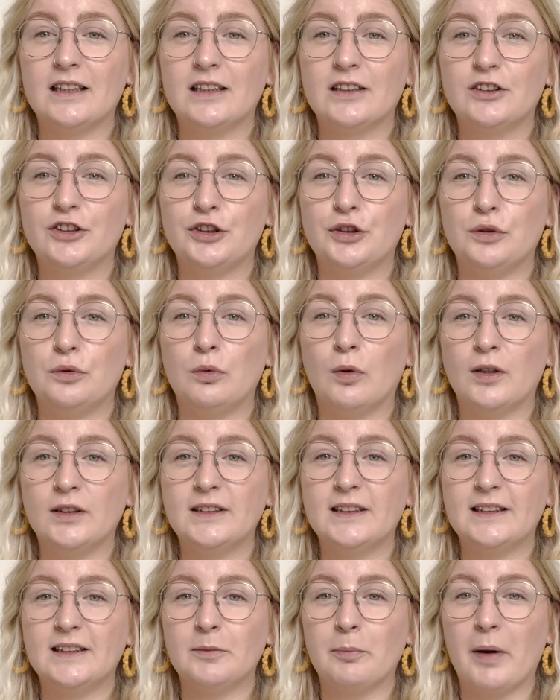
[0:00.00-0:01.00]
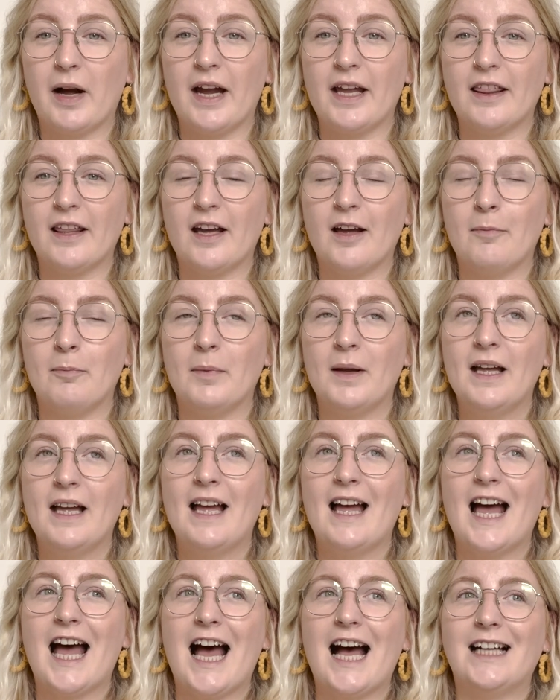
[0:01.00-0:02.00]
to wanting to buy them.
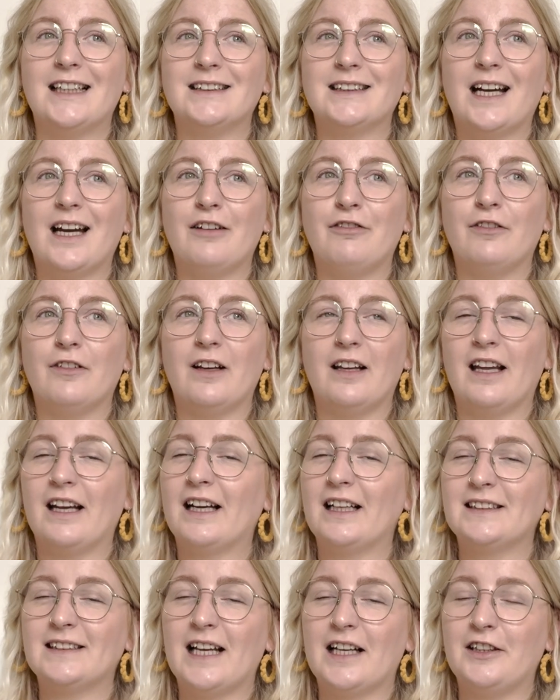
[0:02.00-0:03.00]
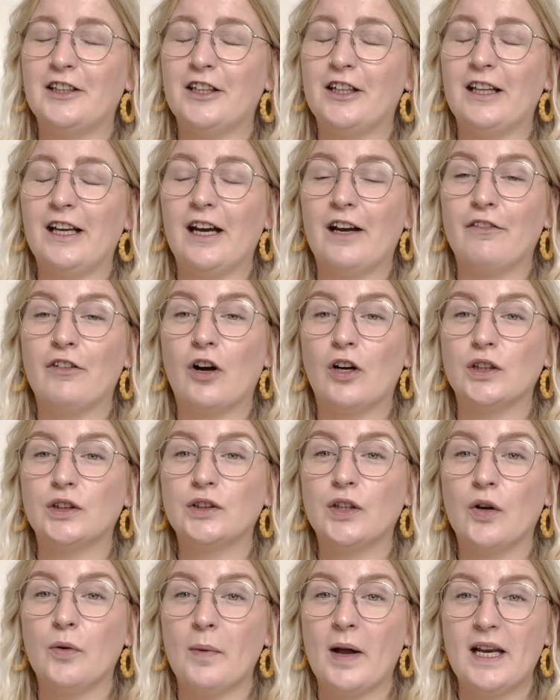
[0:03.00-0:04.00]
And like I said earlier, I've got
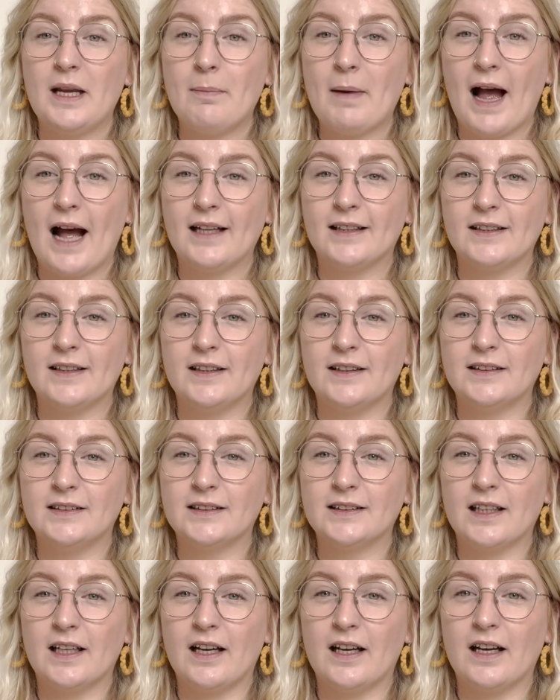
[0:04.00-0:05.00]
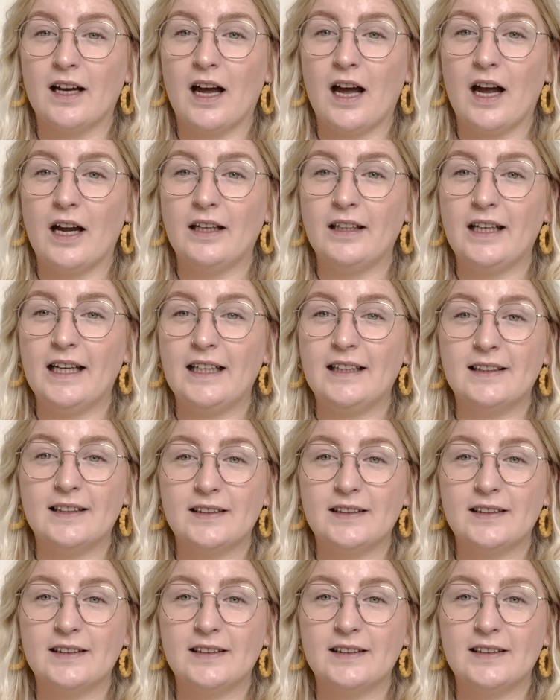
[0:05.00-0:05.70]
so many patterns that I need to